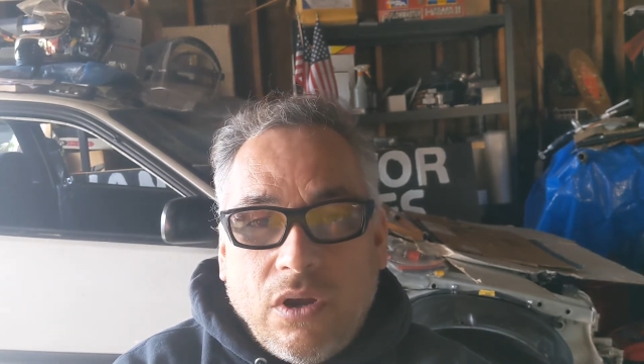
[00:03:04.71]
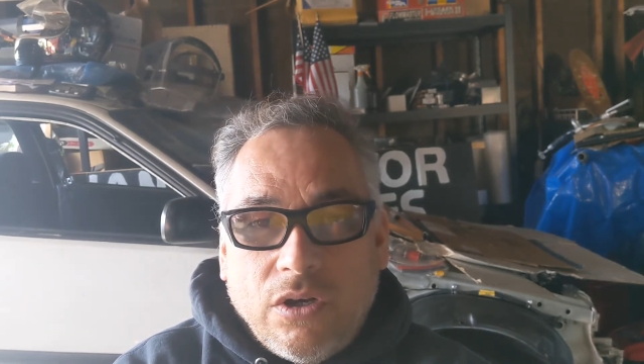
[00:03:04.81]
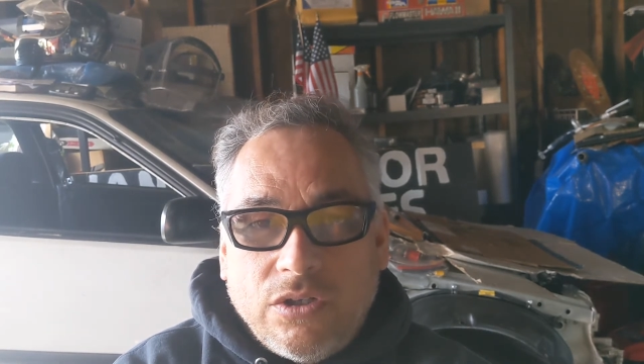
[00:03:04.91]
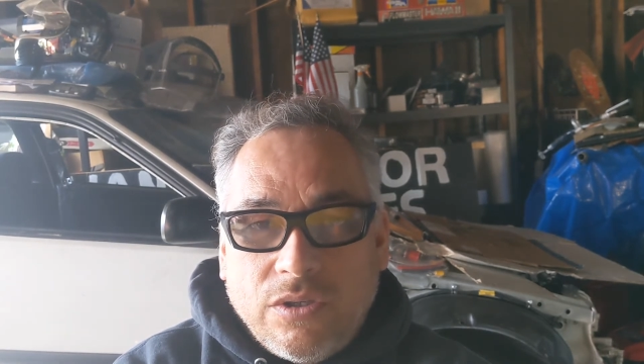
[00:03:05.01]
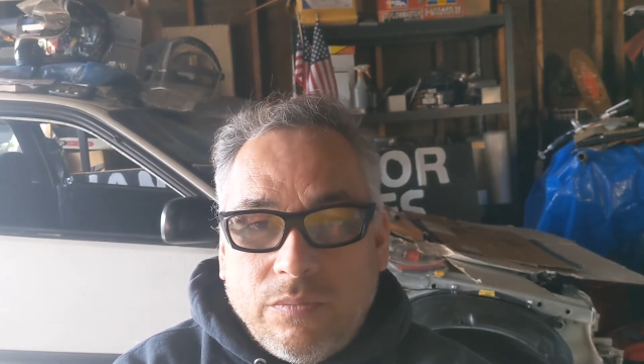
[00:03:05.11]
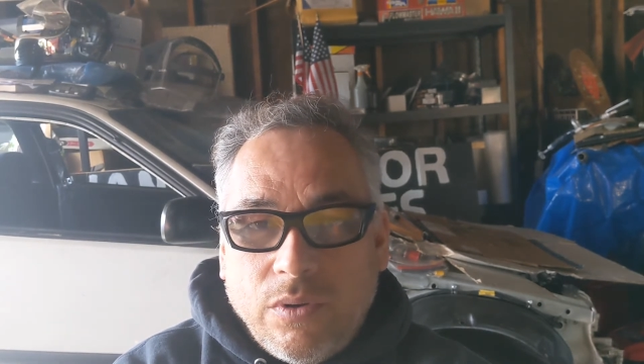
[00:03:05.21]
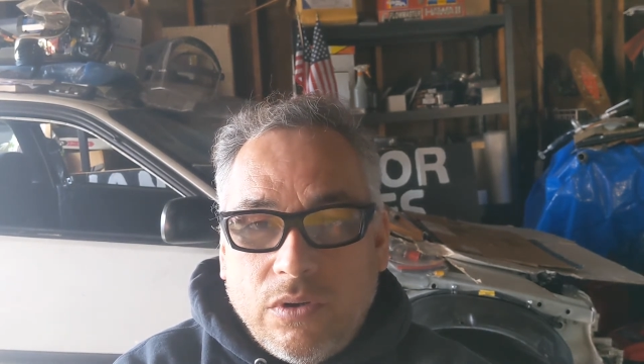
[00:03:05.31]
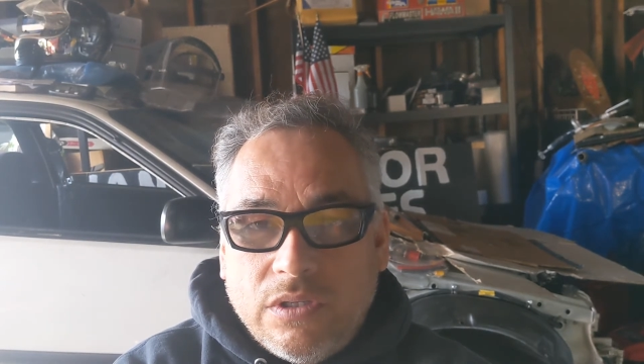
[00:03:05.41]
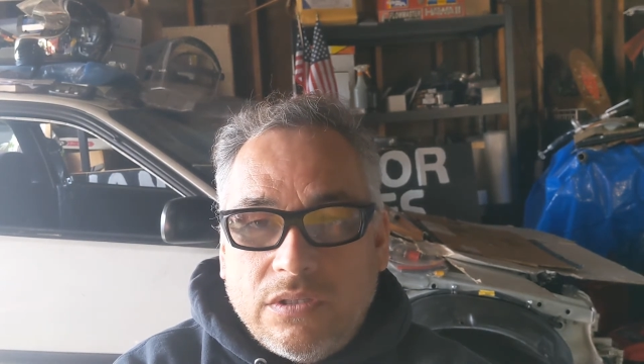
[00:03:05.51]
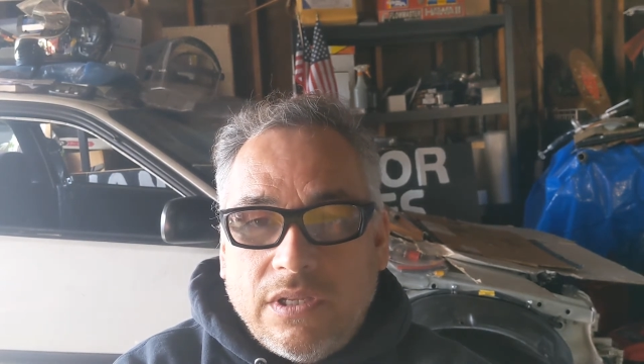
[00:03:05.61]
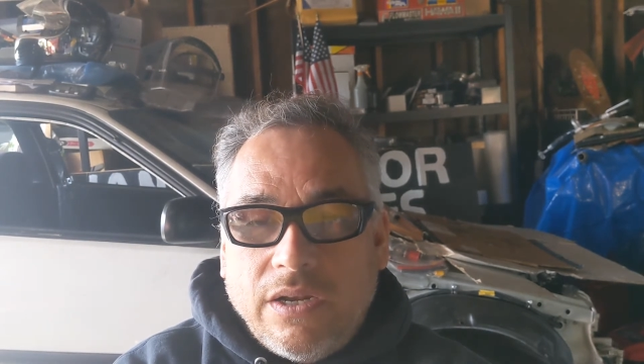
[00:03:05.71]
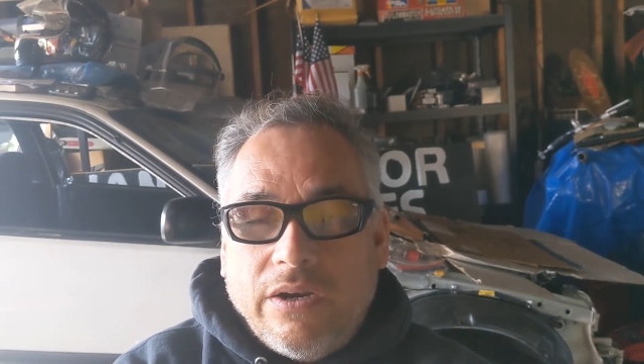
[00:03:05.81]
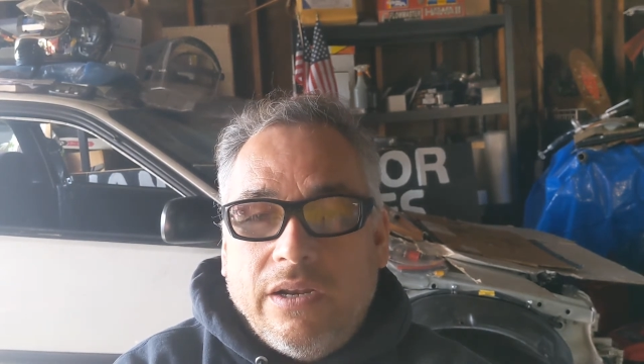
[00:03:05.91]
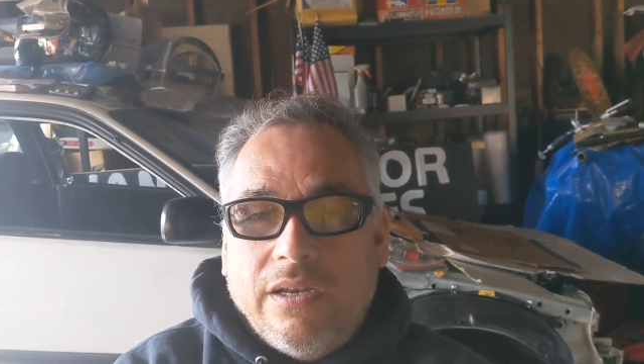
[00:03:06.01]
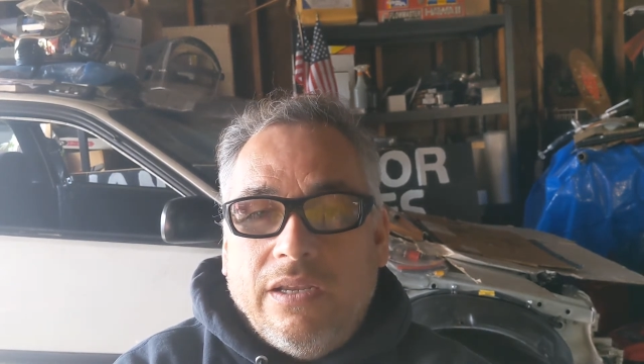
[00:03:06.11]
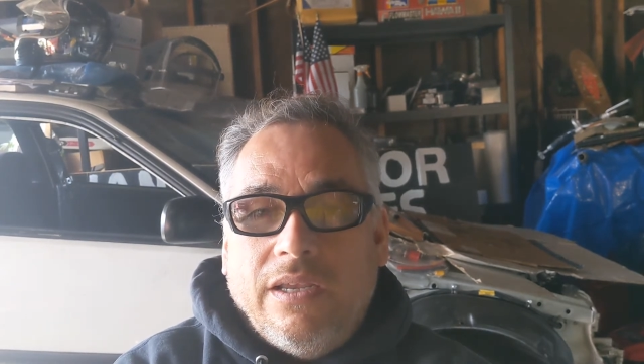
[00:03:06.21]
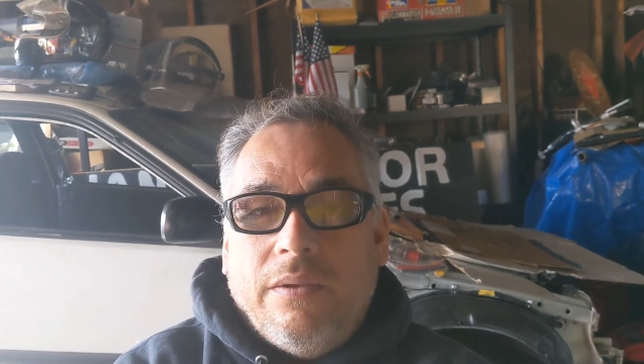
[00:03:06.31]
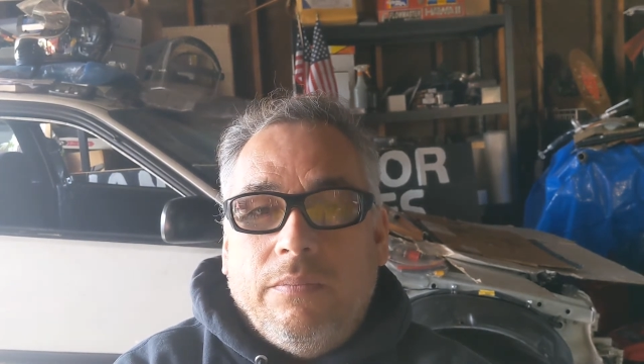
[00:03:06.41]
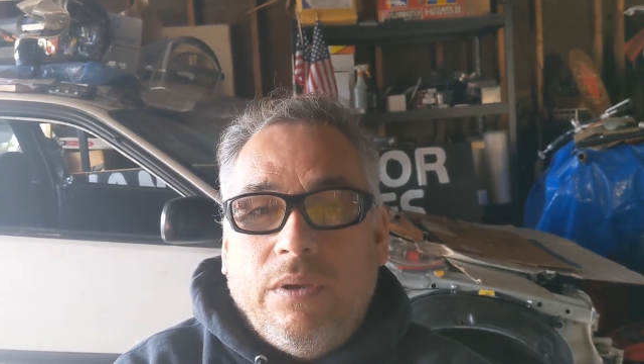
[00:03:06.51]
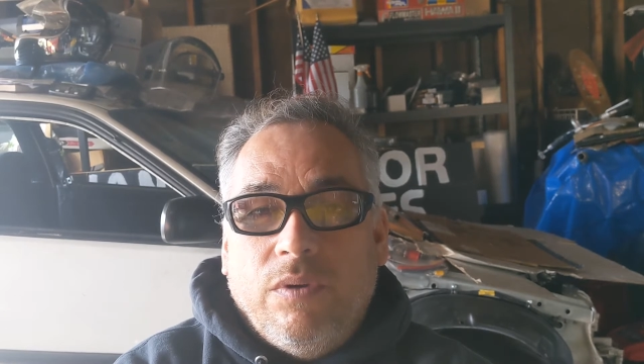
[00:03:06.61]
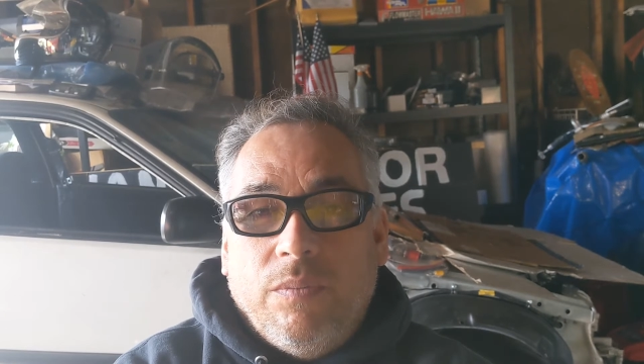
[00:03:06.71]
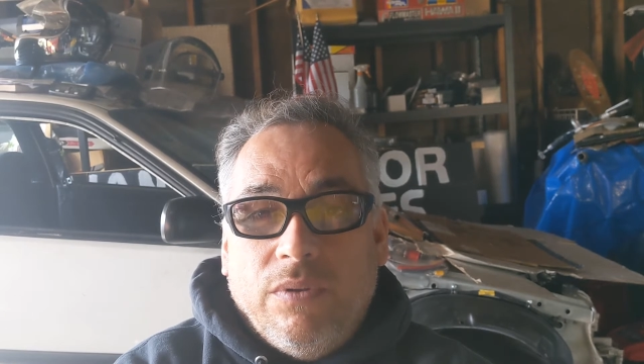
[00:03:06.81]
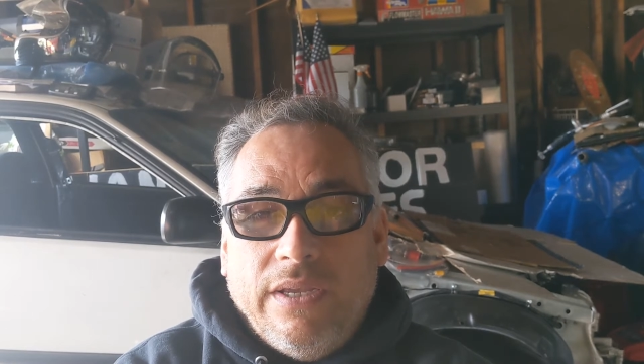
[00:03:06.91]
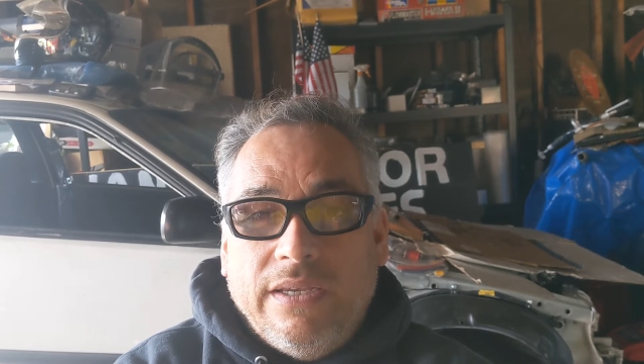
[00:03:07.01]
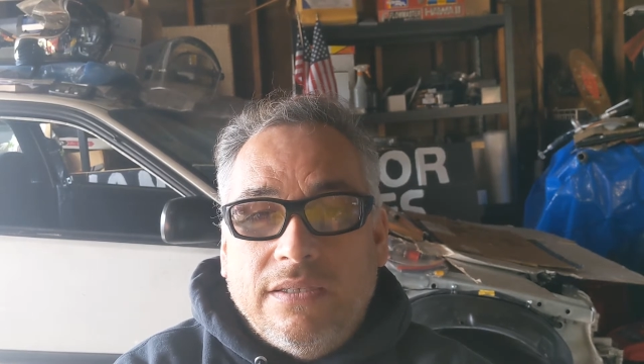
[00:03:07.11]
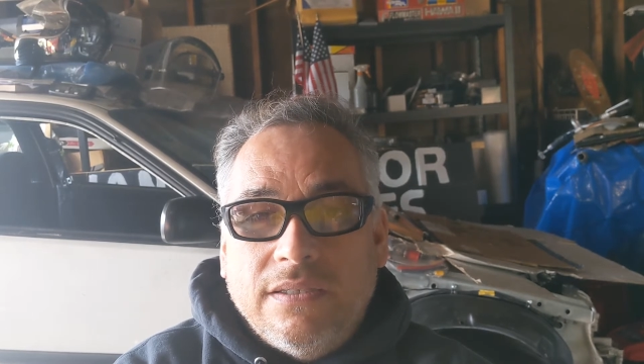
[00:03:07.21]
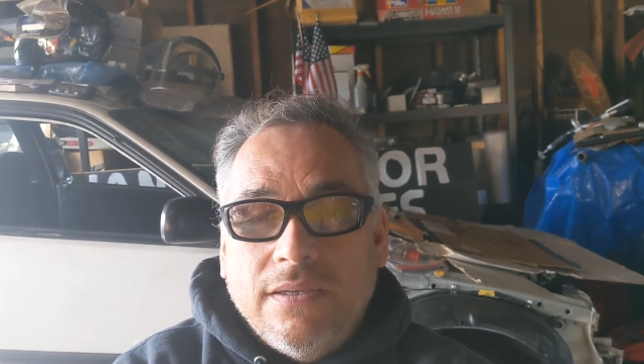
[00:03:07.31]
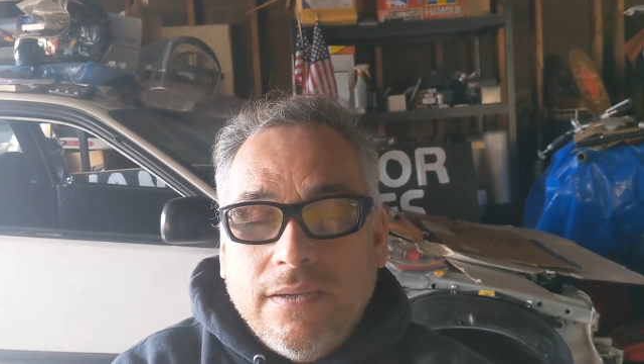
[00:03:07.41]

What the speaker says: large components that are going to be replaced,